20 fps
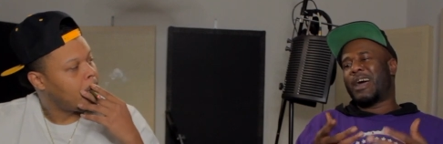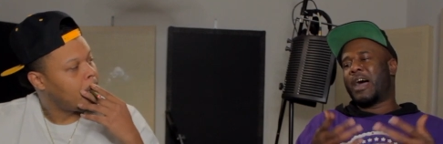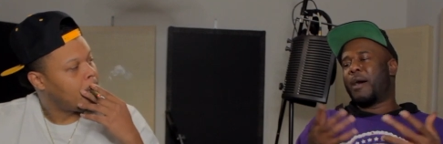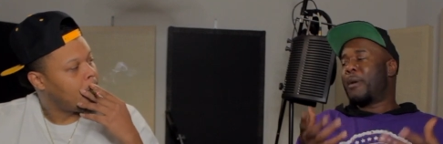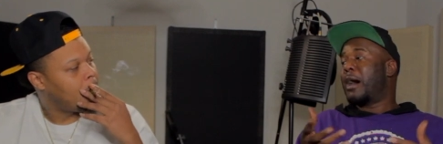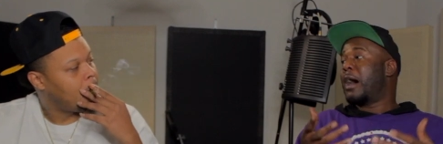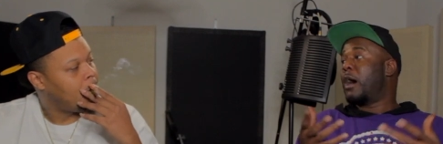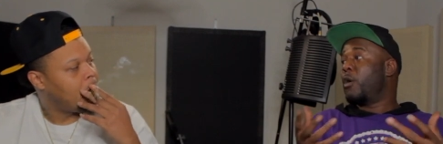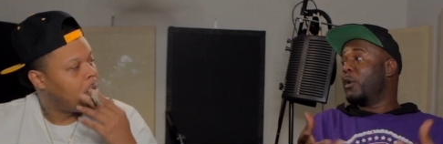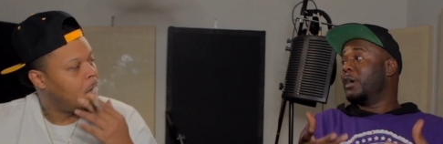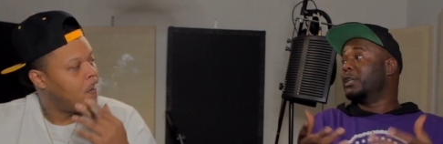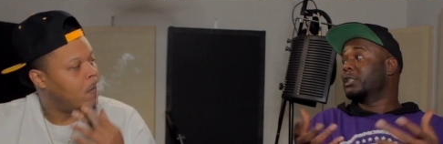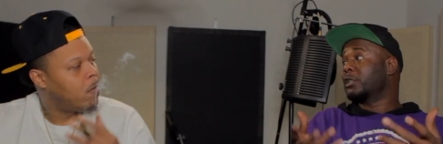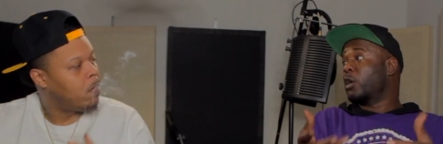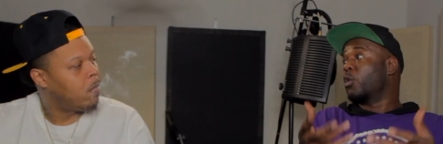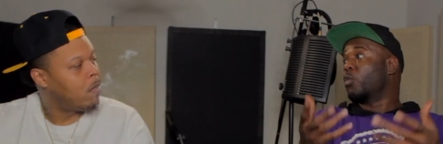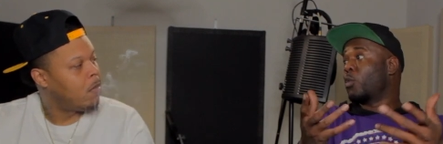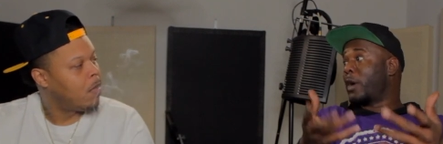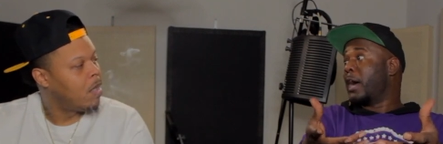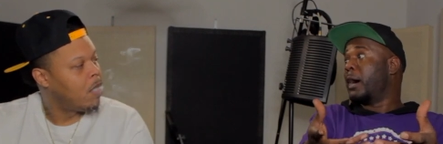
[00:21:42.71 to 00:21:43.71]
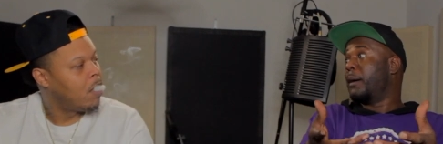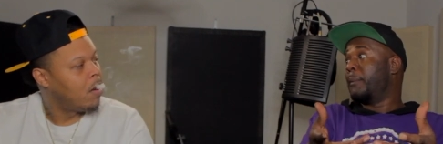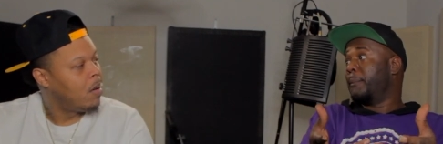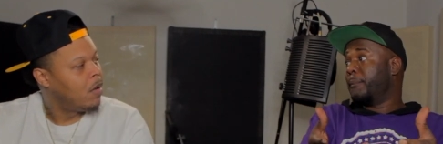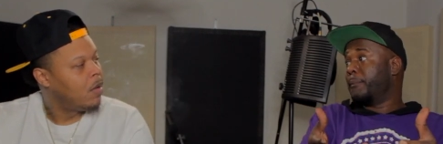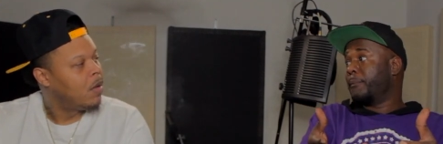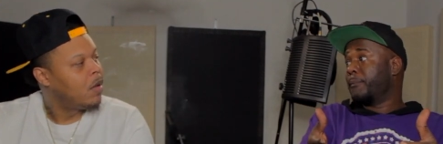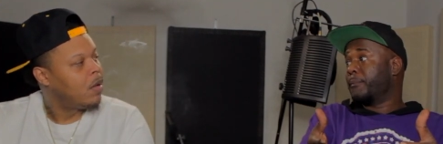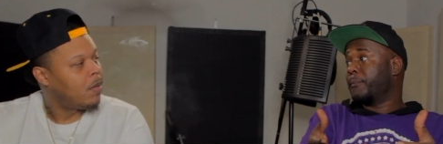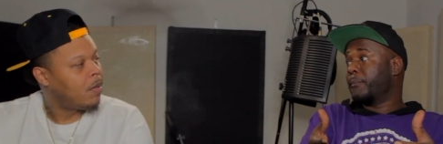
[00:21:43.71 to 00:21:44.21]
Speaker 1: I'm always gonna
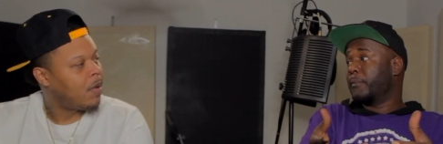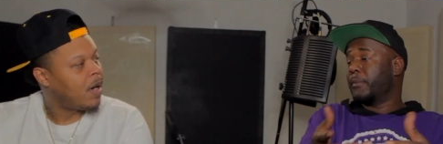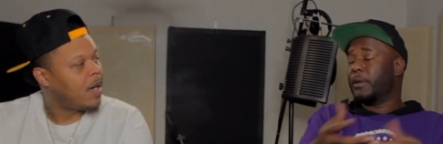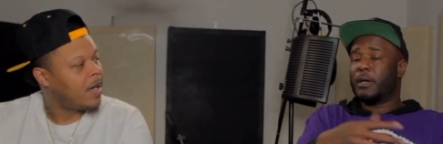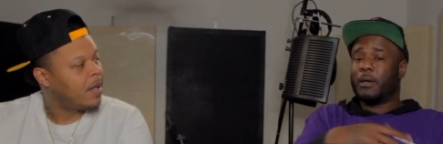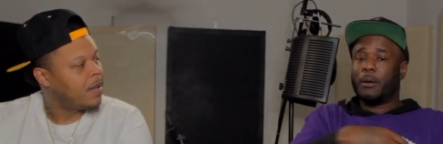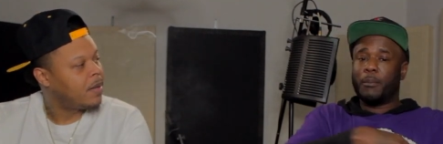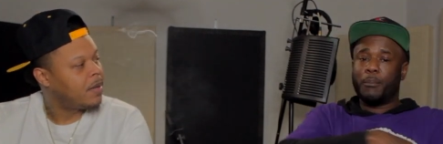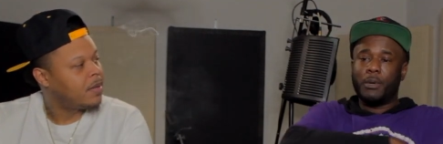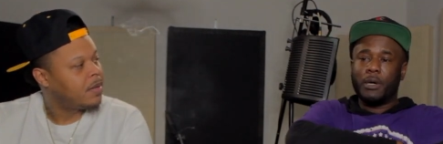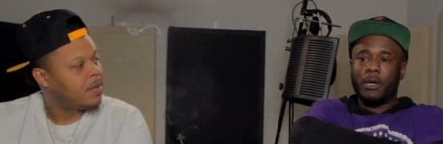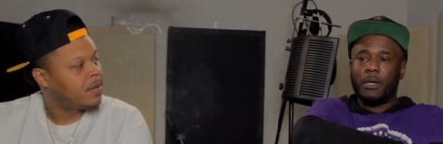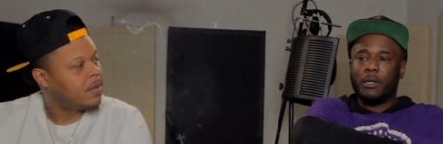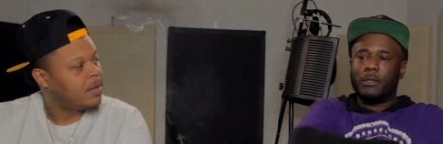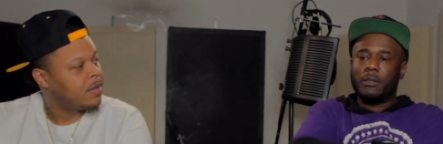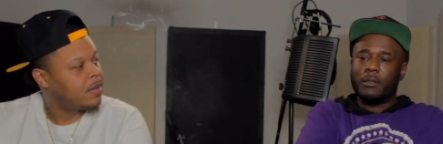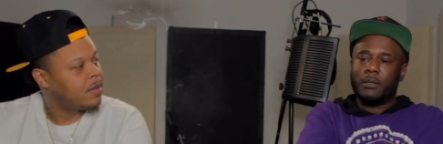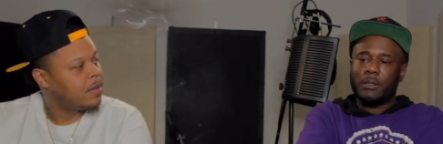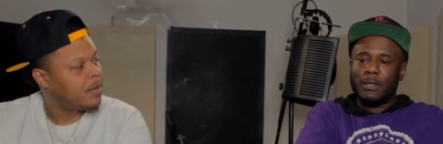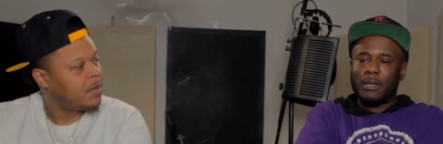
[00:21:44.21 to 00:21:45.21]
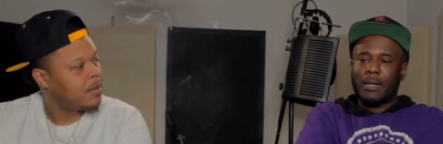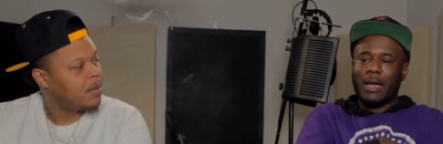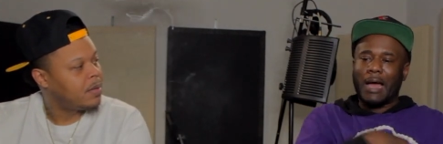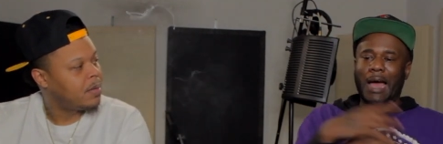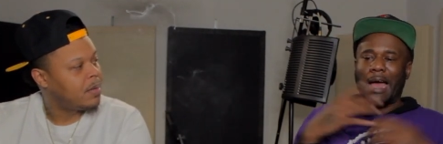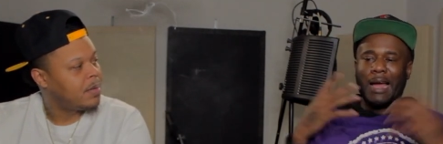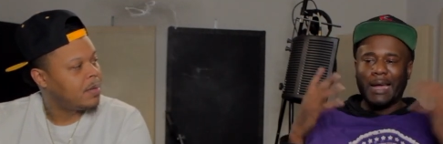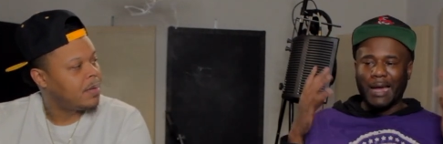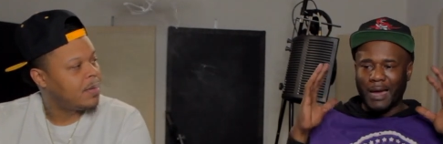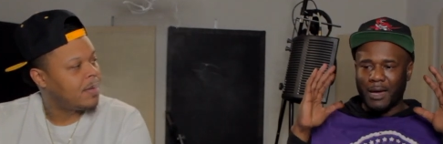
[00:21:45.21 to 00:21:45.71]
rap. Right. But
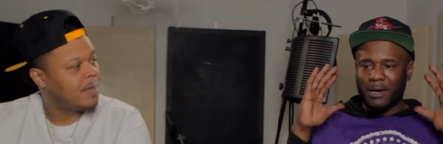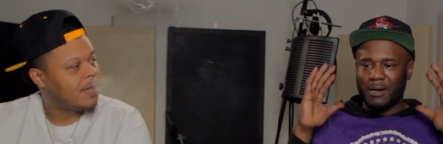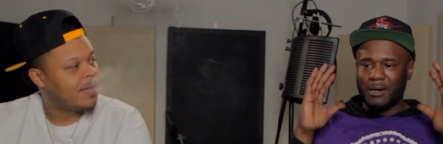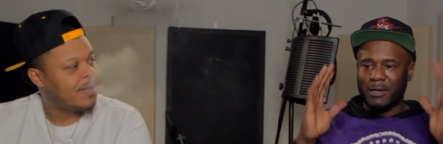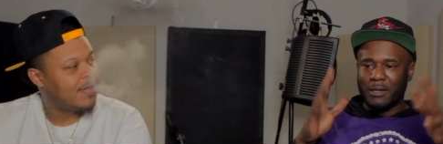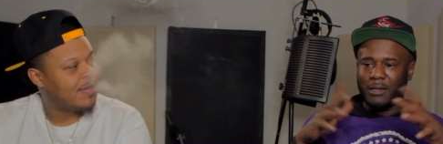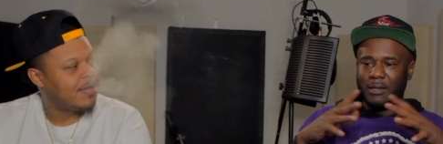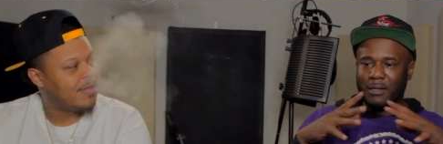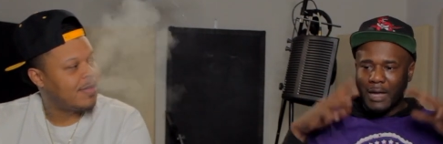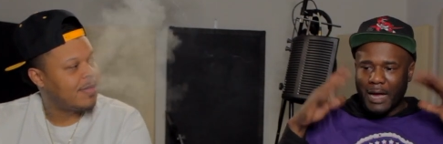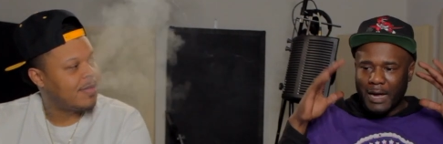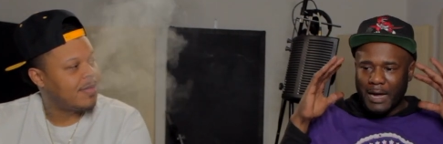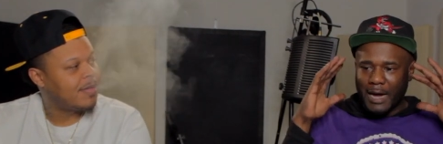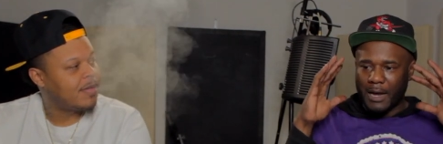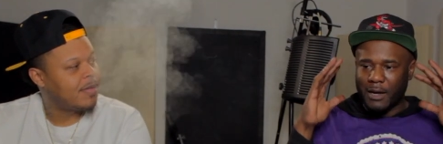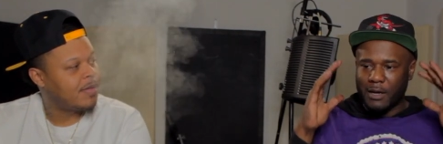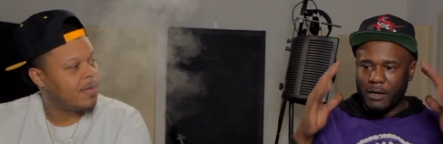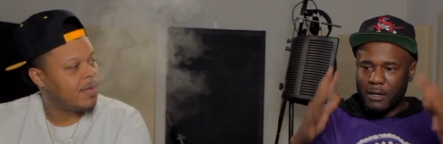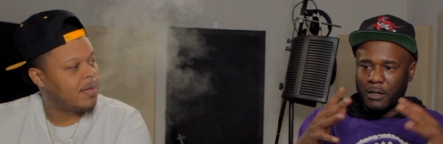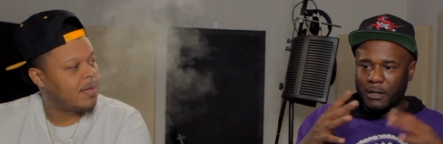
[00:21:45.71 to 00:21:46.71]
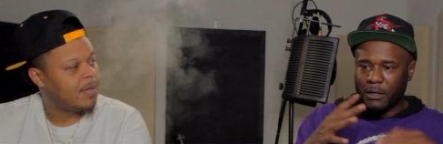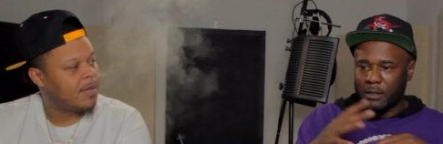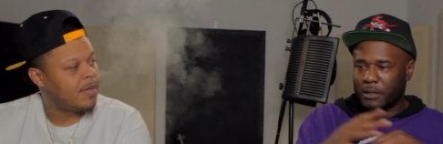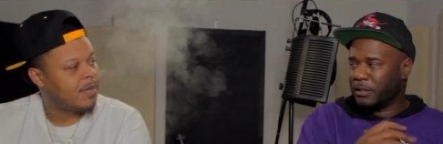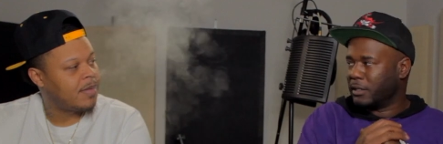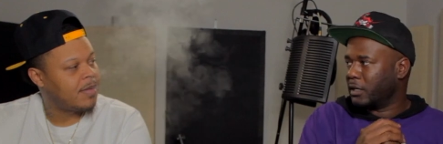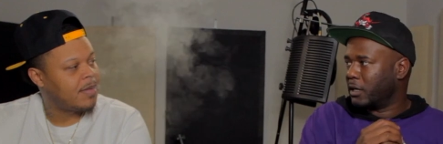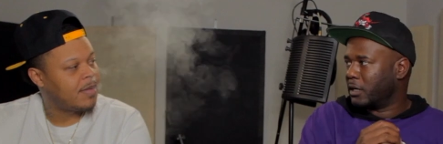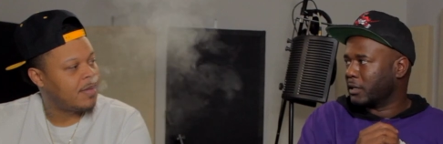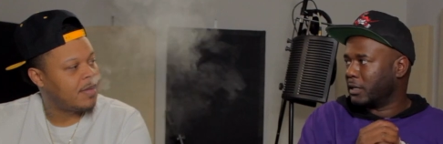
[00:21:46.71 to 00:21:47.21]
I got other I got other
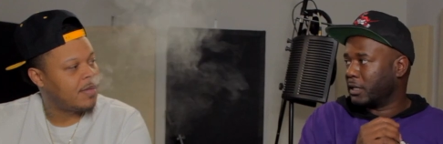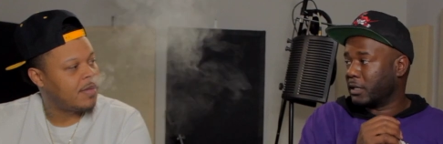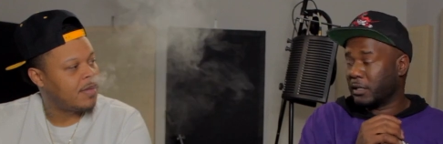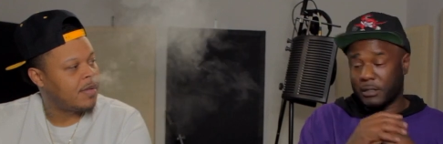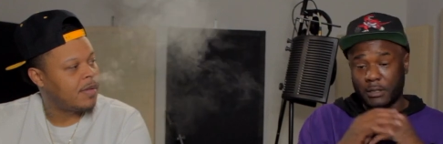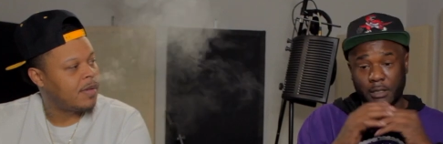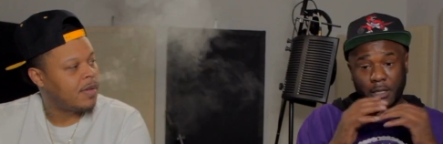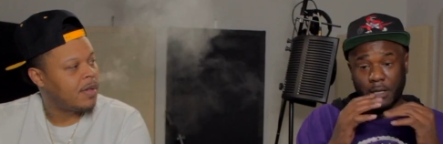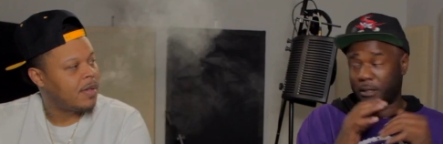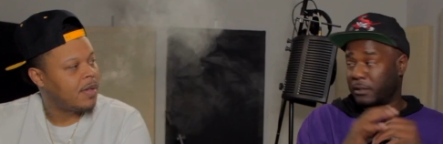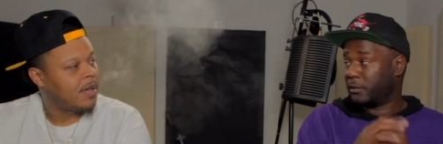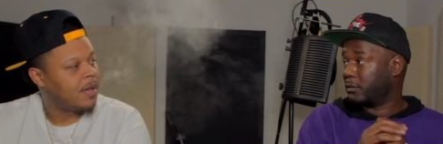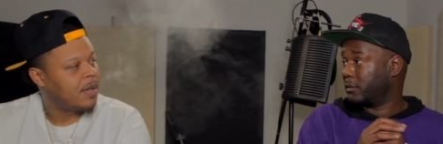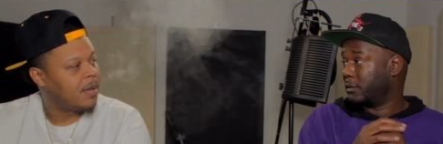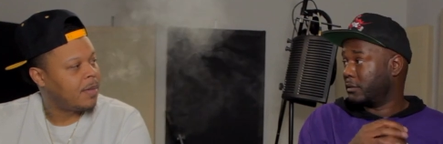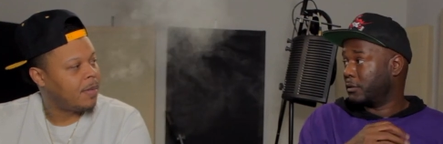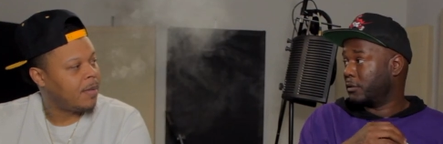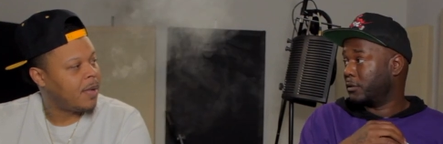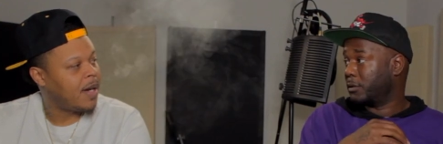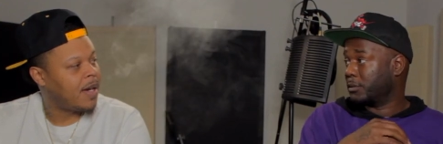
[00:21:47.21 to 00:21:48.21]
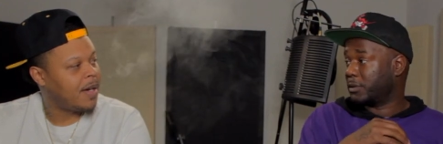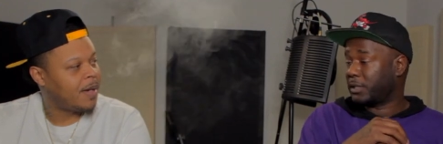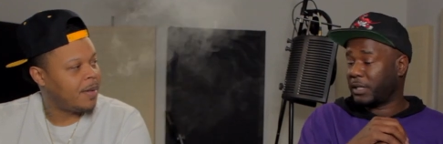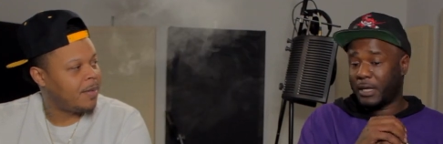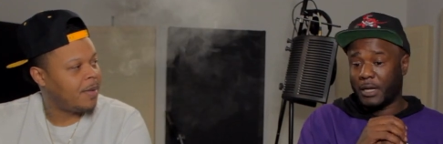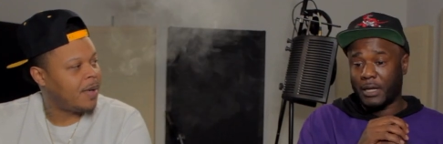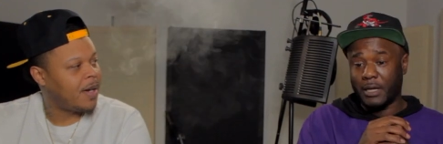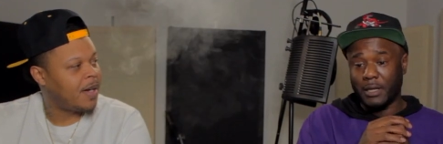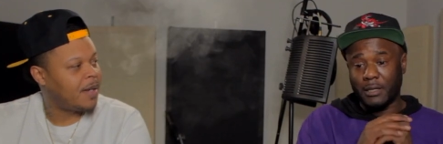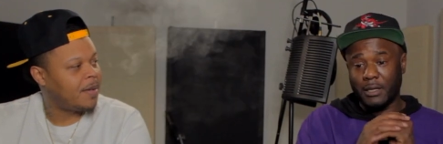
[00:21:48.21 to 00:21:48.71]
young niggas now. You know right, what I'm
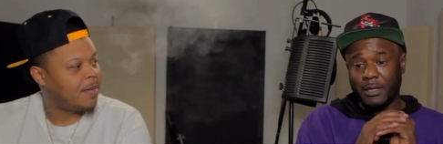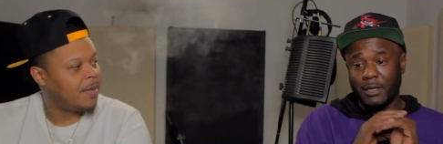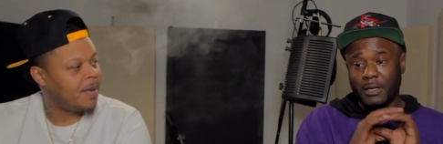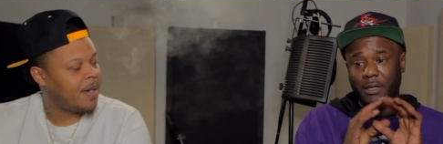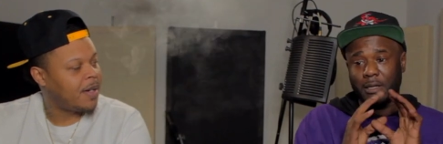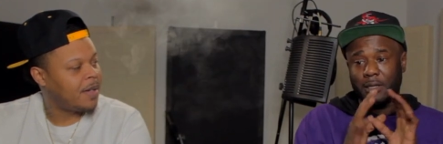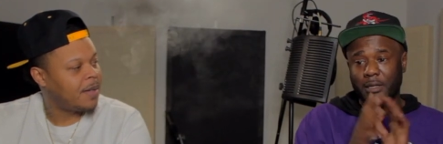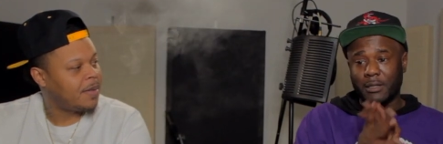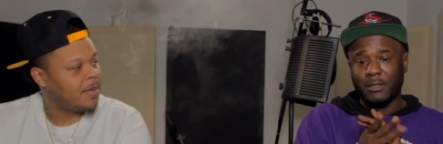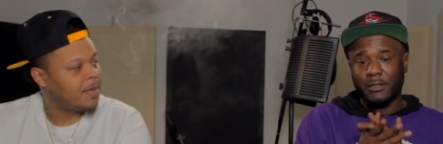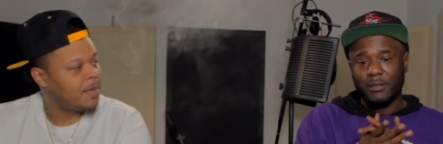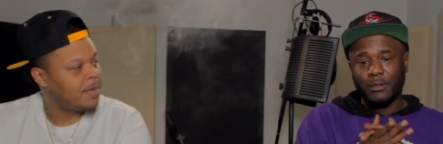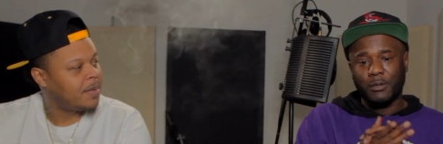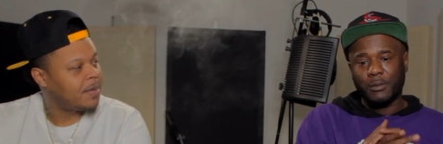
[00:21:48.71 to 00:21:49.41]
saying? Right, right, right. You